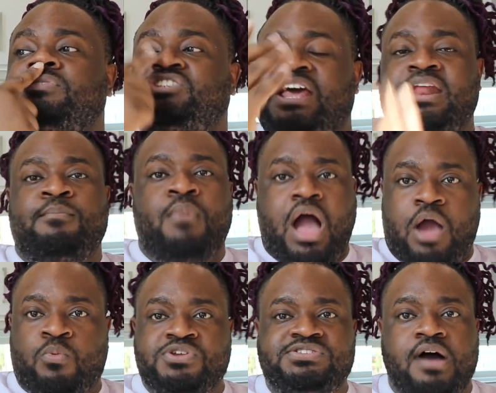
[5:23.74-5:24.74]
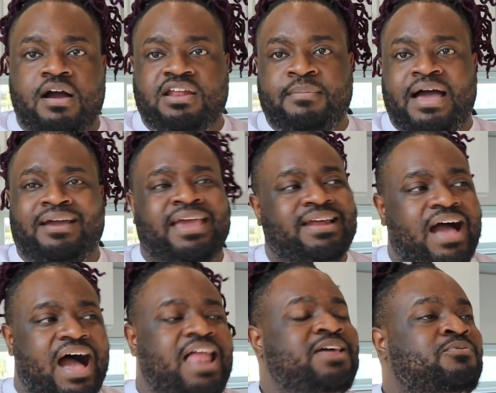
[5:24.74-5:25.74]
Janet Mock was talking about in
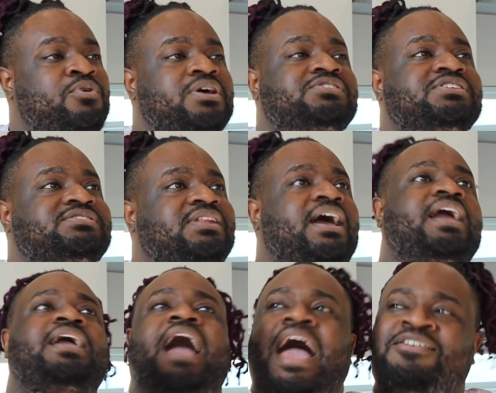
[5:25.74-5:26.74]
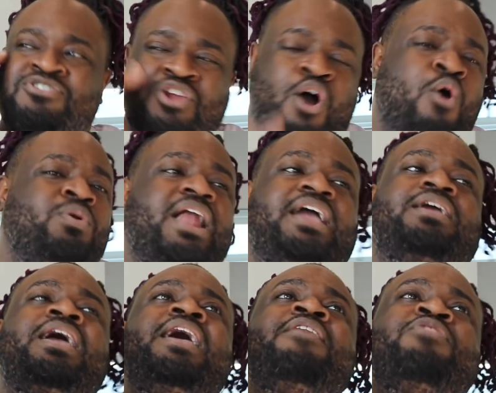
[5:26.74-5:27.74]
Hollywood. It's just like, I know,
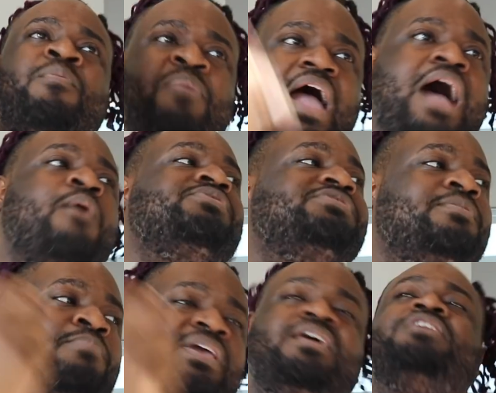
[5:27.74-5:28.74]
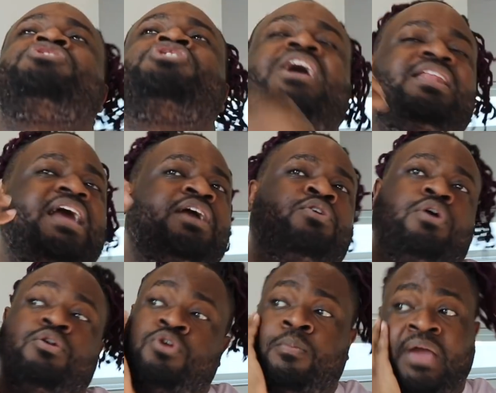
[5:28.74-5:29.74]
like, the powers that be are chained, like,
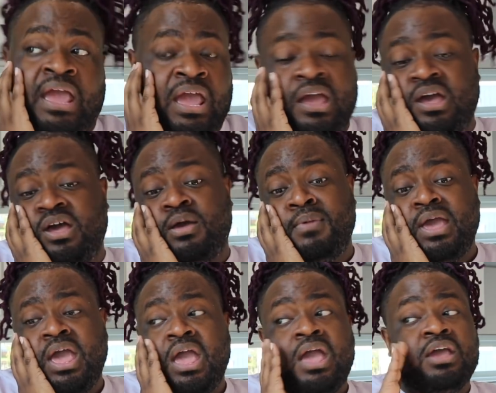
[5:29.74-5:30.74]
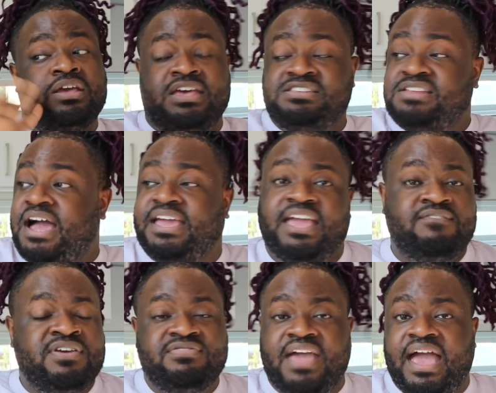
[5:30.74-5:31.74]
girl, no ma'am. It's not
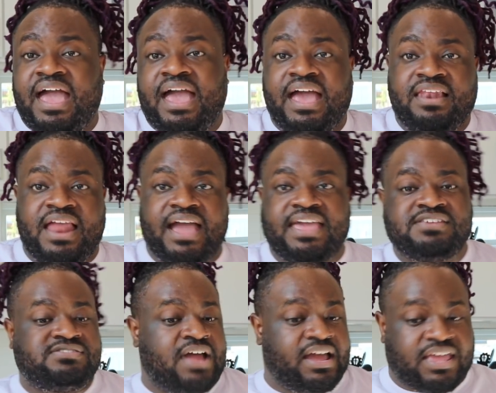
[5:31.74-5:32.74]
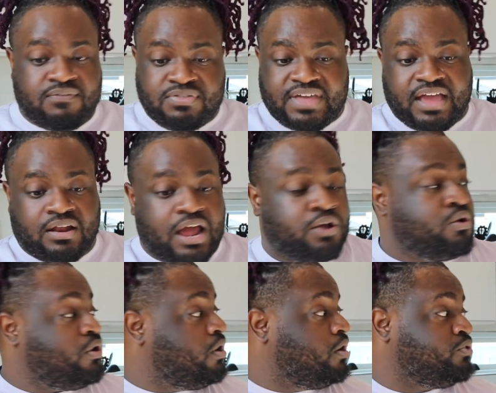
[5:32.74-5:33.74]
giving that. Like, it's not giving that. Like,
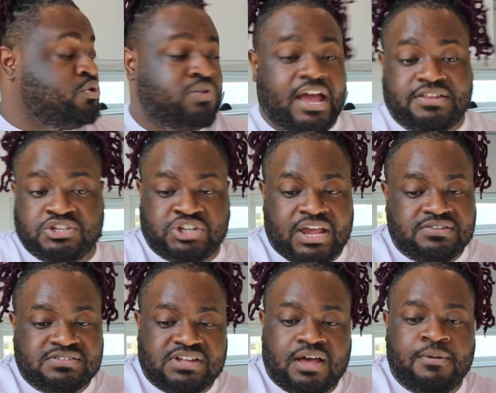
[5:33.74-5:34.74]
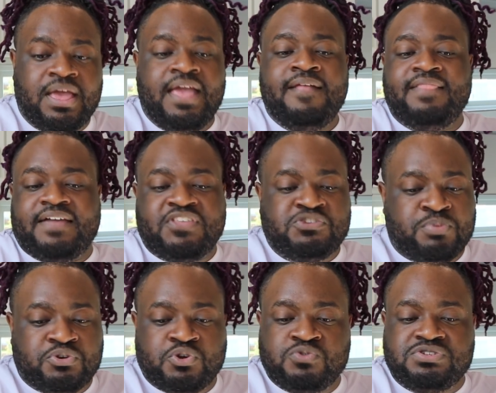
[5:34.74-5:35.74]
girl, you got to change this up. Like, these
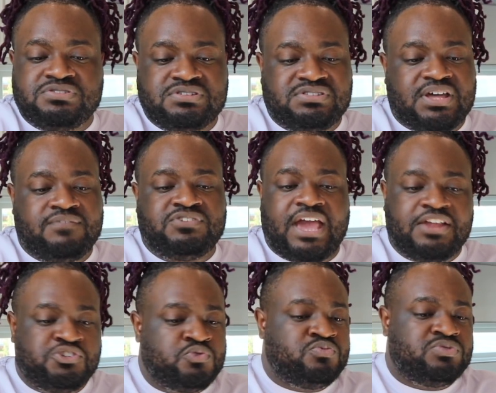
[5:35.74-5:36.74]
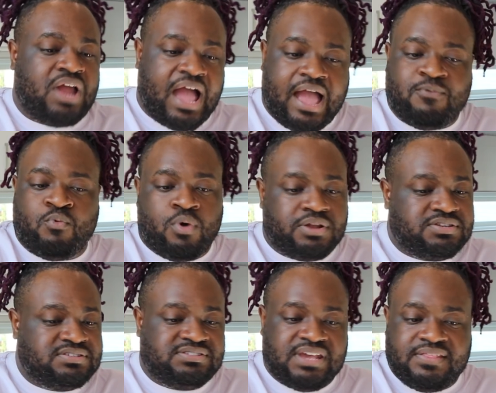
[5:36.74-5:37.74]
producers and stuff, they do not want to
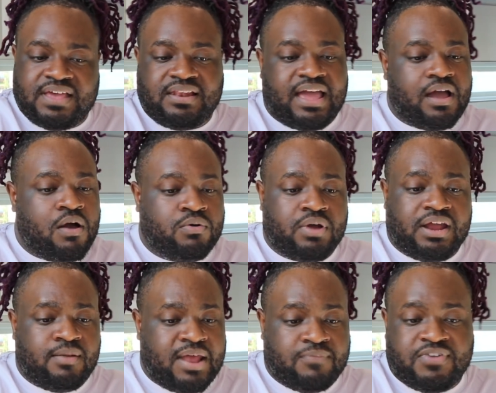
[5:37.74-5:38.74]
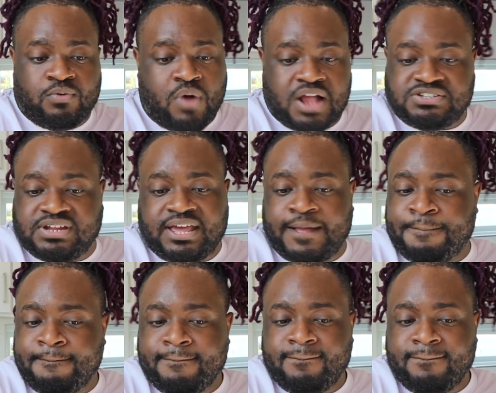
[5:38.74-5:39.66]
see that. Like, oh, girl, ain't nobody finna watch that.